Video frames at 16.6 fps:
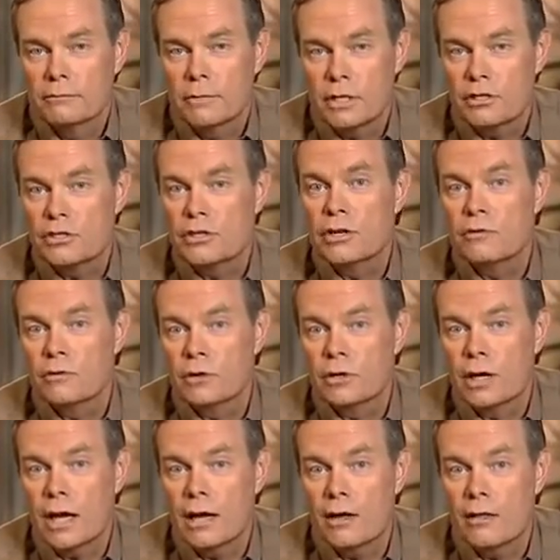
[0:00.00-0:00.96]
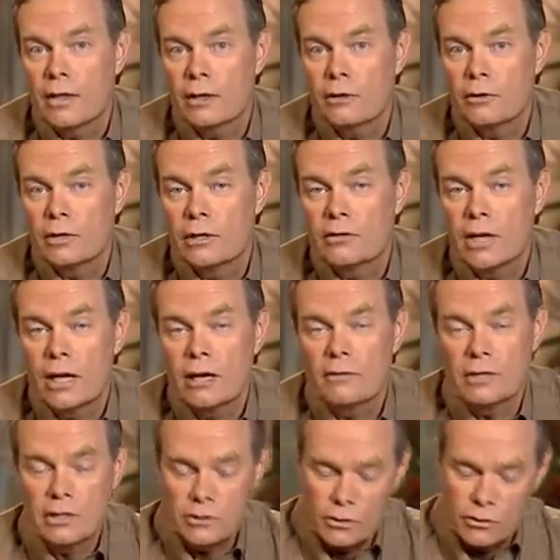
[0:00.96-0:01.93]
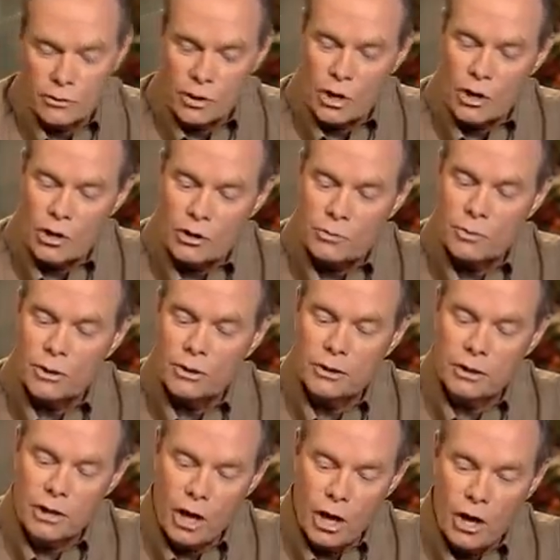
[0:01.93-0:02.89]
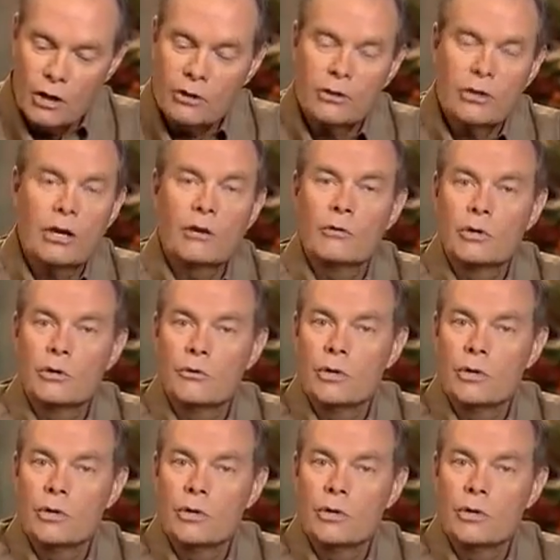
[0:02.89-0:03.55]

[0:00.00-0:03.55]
it's different now. They don't even have these on cars. But the alternator would